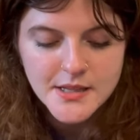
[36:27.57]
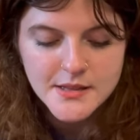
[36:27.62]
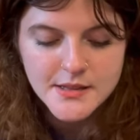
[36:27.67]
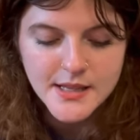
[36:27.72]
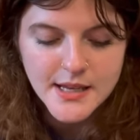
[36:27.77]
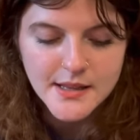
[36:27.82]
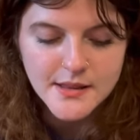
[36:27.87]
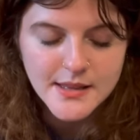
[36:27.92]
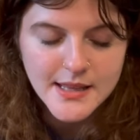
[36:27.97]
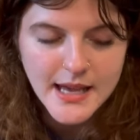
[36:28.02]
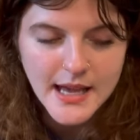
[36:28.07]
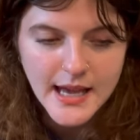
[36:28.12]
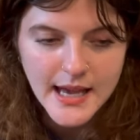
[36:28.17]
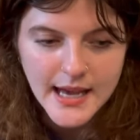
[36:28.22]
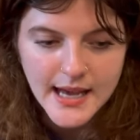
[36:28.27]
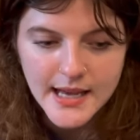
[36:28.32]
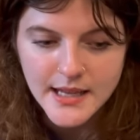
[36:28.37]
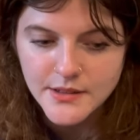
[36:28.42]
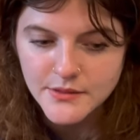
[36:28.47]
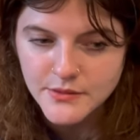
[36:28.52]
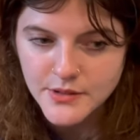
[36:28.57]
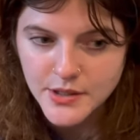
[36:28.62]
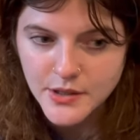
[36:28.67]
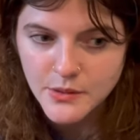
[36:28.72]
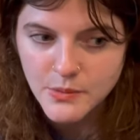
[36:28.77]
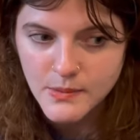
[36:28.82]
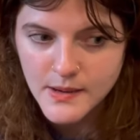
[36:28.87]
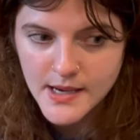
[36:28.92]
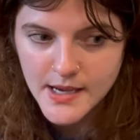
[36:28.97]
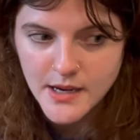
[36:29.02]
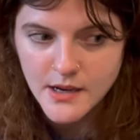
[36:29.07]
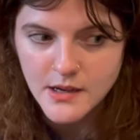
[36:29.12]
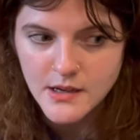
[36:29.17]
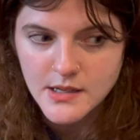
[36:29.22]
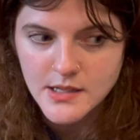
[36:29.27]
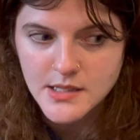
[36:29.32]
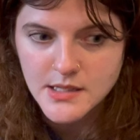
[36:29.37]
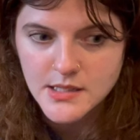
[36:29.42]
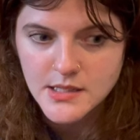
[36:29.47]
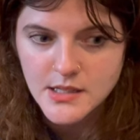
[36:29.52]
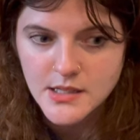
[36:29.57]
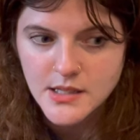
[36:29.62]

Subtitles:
that the hat required